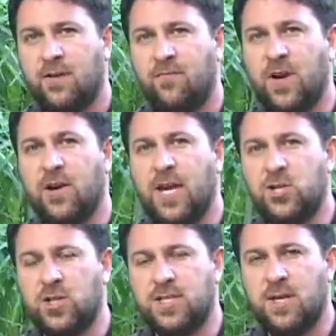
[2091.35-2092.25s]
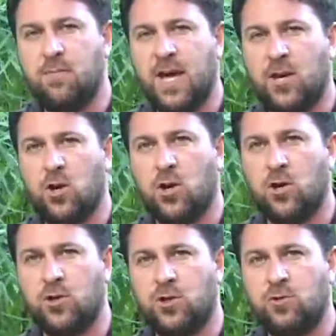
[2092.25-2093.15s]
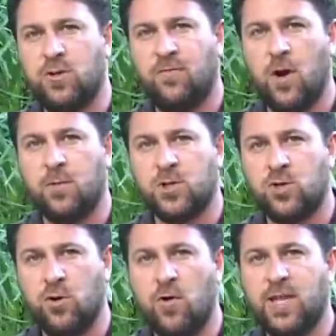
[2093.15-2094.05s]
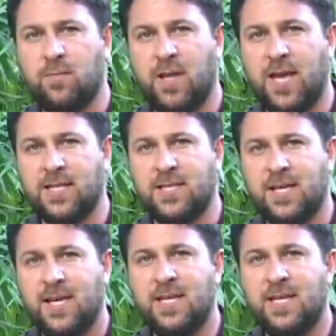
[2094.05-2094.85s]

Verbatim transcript: variations that might occur due to farmers growing the plants